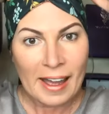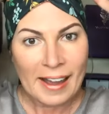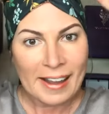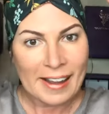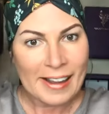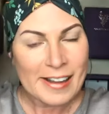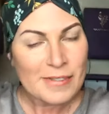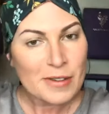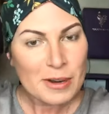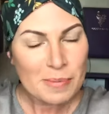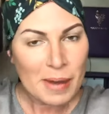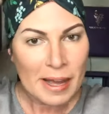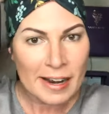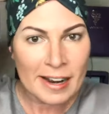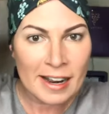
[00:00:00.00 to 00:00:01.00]
Hi
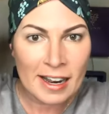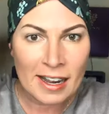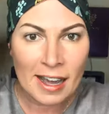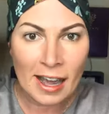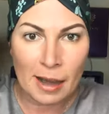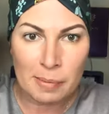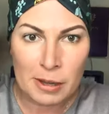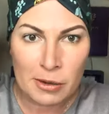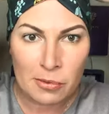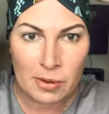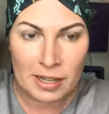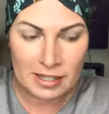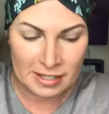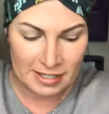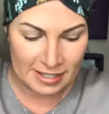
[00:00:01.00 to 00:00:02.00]
everybody, happy
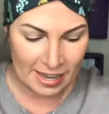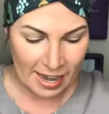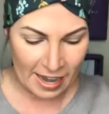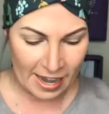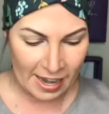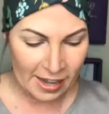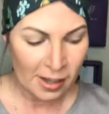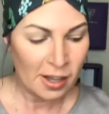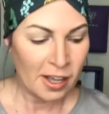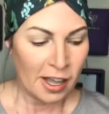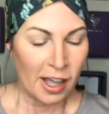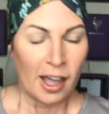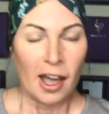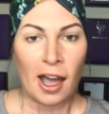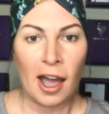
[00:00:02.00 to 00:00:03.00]
Wednesday.
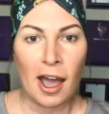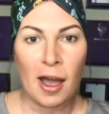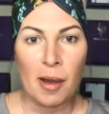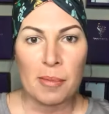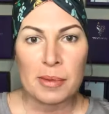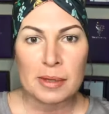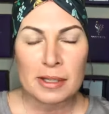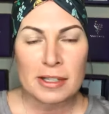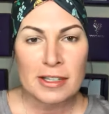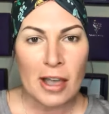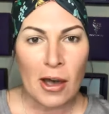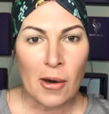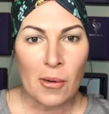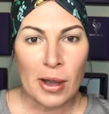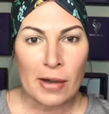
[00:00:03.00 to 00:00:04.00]

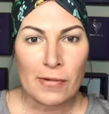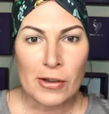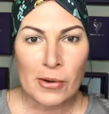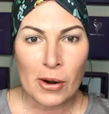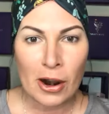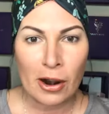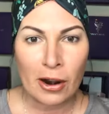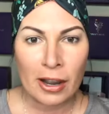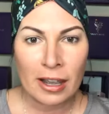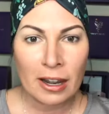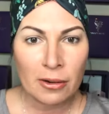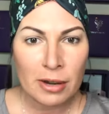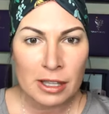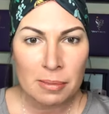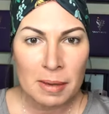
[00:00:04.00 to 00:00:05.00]
So if you are
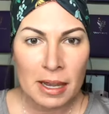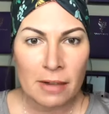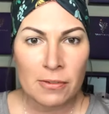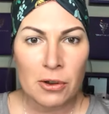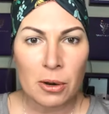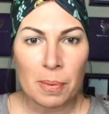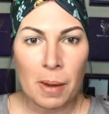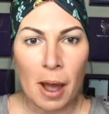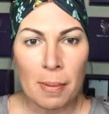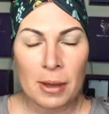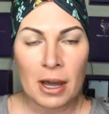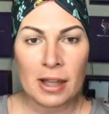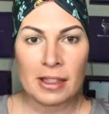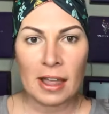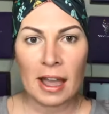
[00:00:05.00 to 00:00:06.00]
here with me, if you're
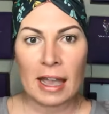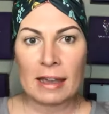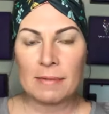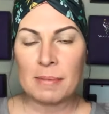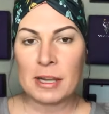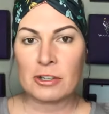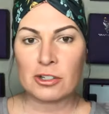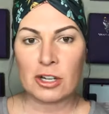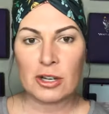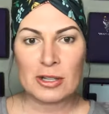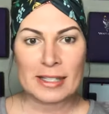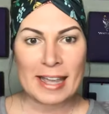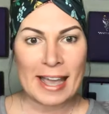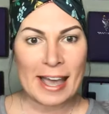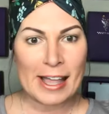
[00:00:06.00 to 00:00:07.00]
popping on live, make sure you
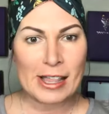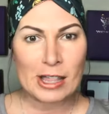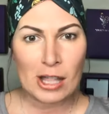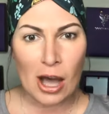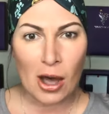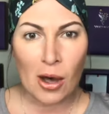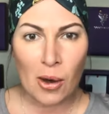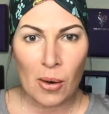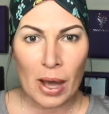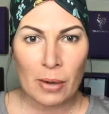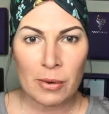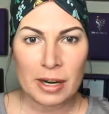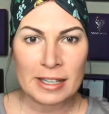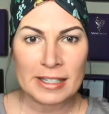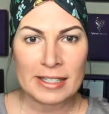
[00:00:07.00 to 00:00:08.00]
say hello. I
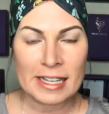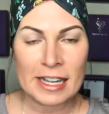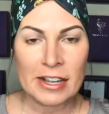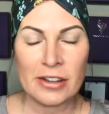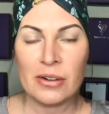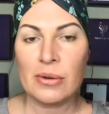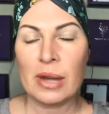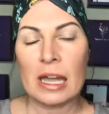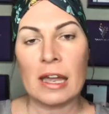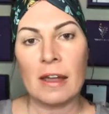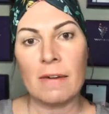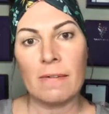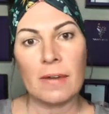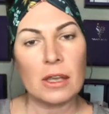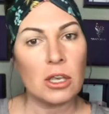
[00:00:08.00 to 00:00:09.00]
want to see you.
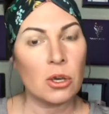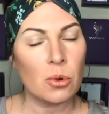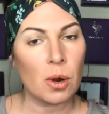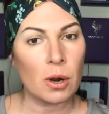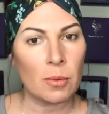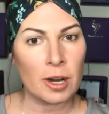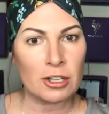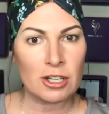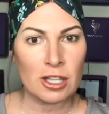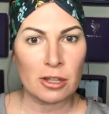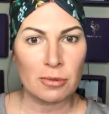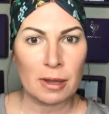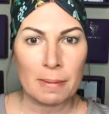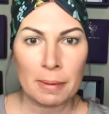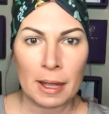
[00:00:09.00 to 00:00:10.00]
If you are watching the
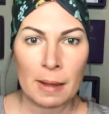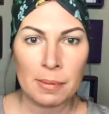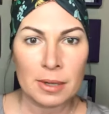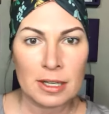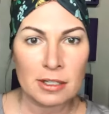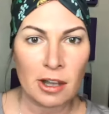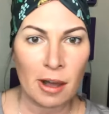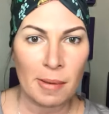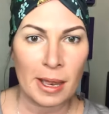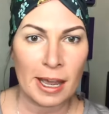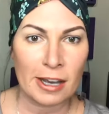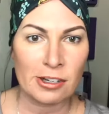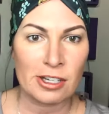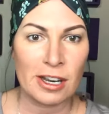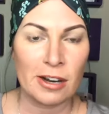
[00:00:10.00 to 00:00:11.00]
replay, please comment
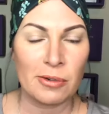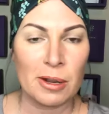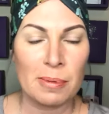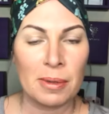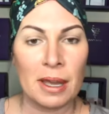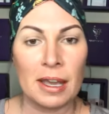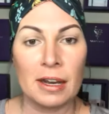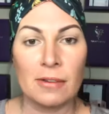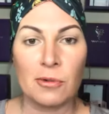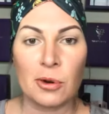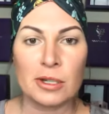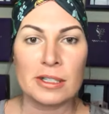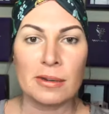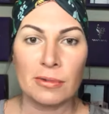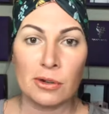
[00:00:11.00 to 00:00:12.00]
hashtag replay. And of
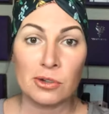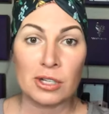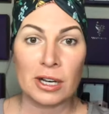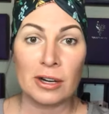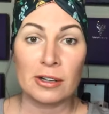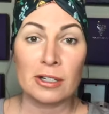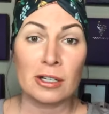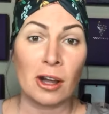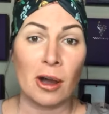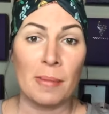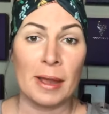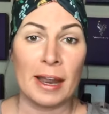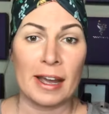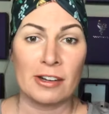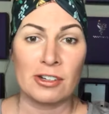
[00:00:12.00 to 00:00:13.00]
course, if you share,
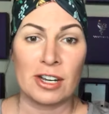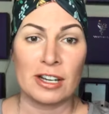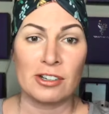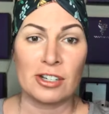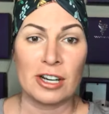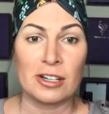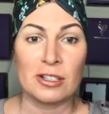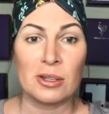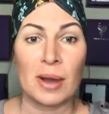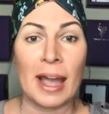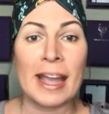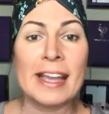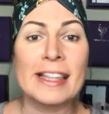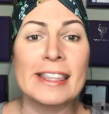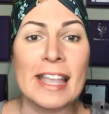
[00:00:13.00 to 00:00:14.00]
comment hashtag shared so
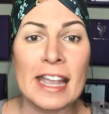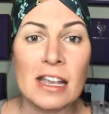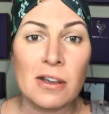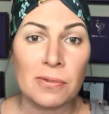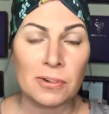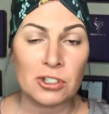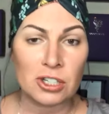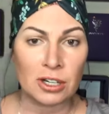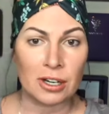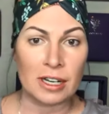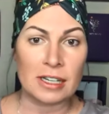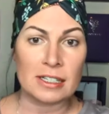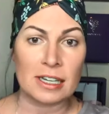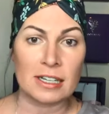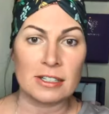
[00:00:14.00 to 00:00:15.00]
I can thank you for sharing
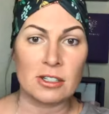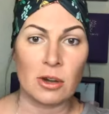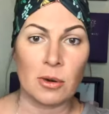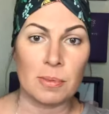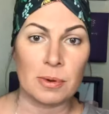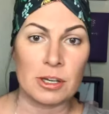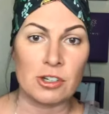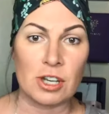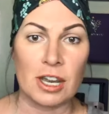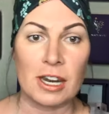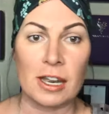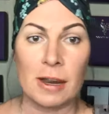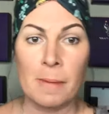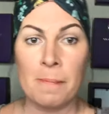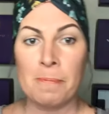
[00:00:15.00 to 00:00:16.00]
because I so appreciate
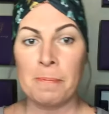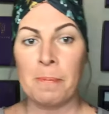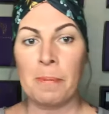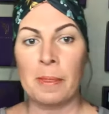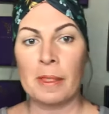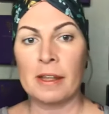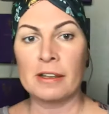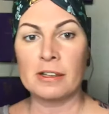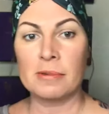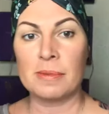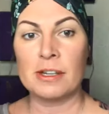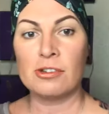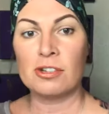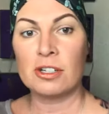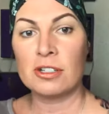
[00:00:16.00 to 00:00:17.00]
it. Oh,
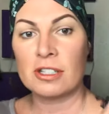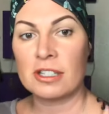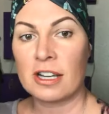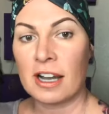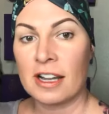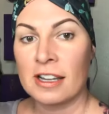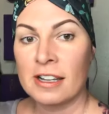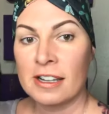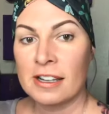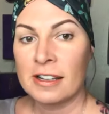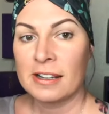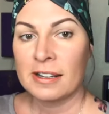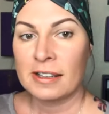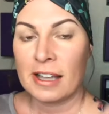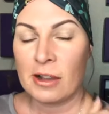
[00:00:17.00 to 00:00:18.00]
my shirt's got
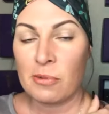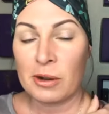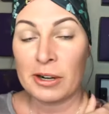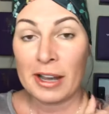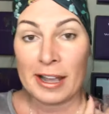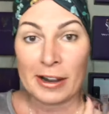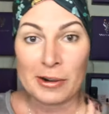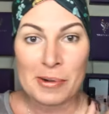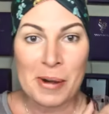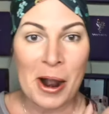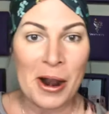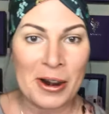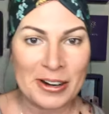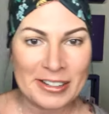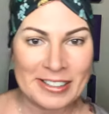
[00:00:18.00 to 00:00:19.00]
like weird hanger
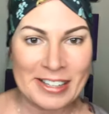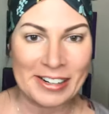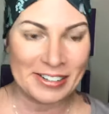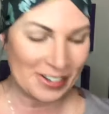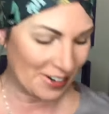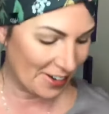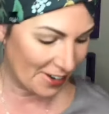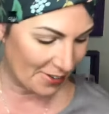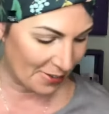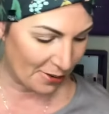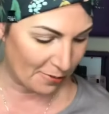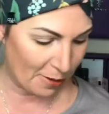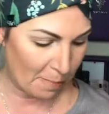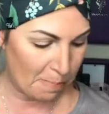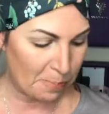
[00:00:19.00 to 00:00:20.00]
marks. I don't know how to get rid
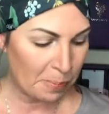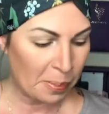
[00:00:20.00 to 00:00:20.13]
of them.